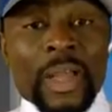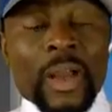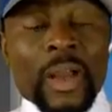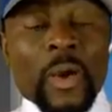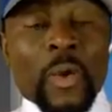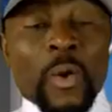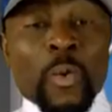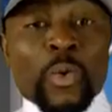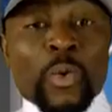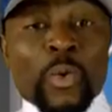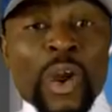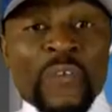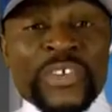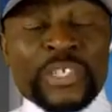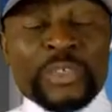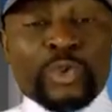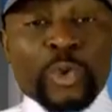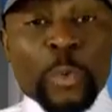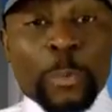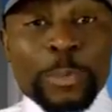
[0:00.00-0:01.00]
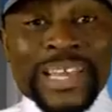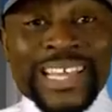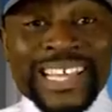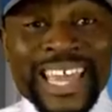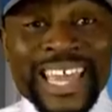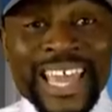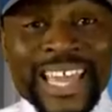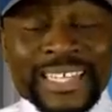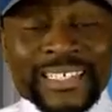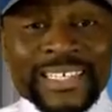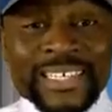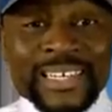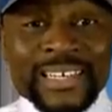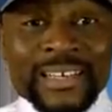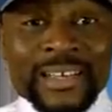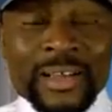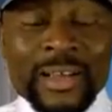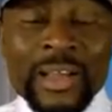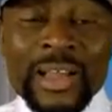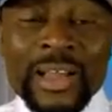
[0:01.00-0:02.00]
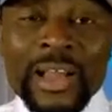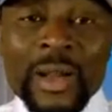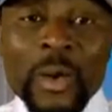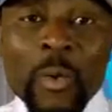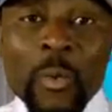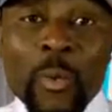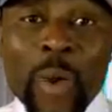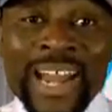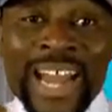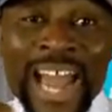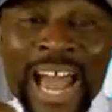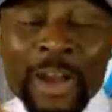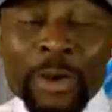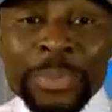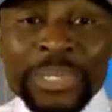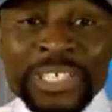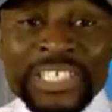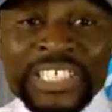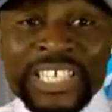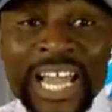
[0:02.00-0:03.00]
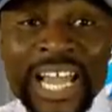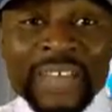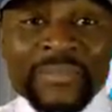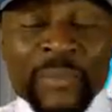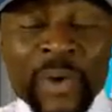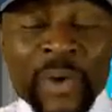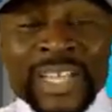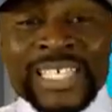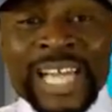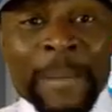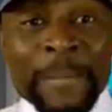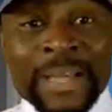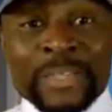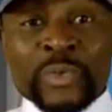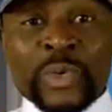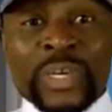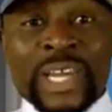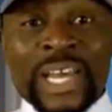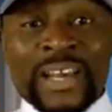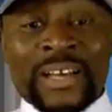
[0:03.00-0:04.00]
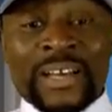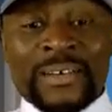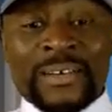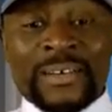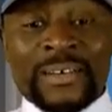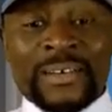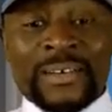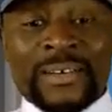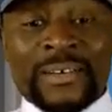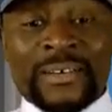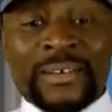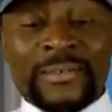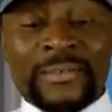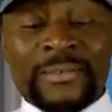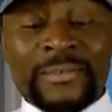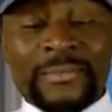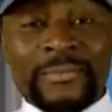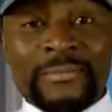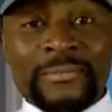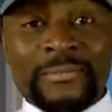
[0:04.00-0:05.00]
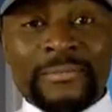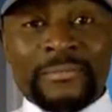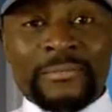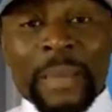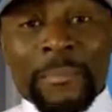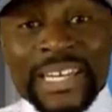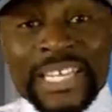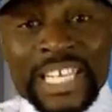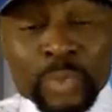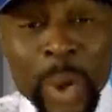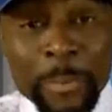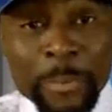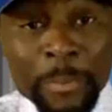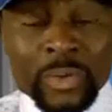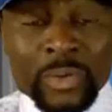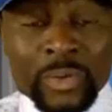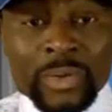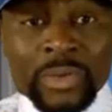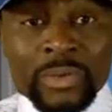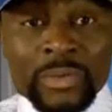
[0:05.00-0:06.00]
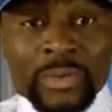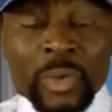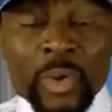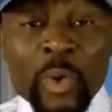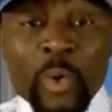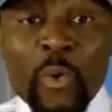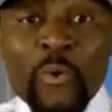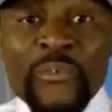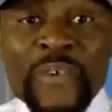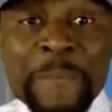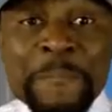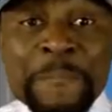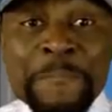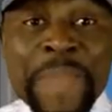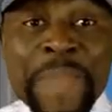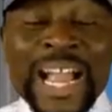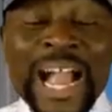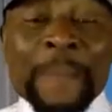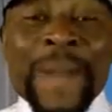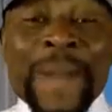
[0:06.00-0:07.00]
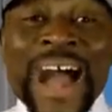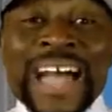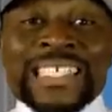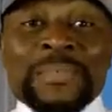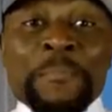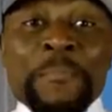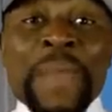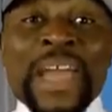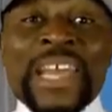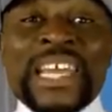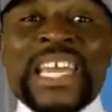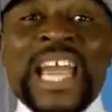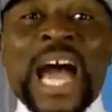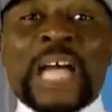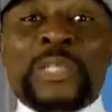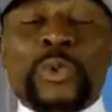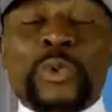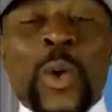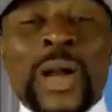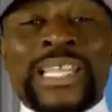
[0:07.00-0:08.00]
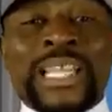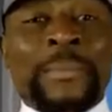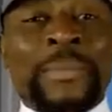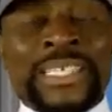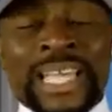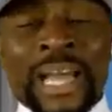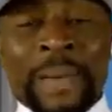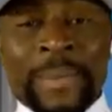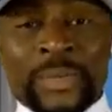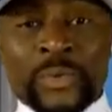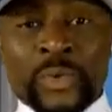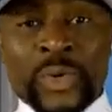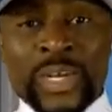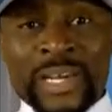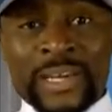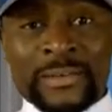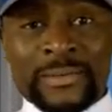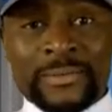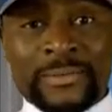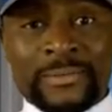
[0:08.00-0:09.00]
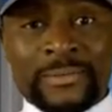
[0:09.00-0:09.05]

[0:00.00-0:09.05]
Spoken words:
We not fit duplicate one RPG head for instance Amazonia. But this weapon, if we make them as many as we want them in Amazonia,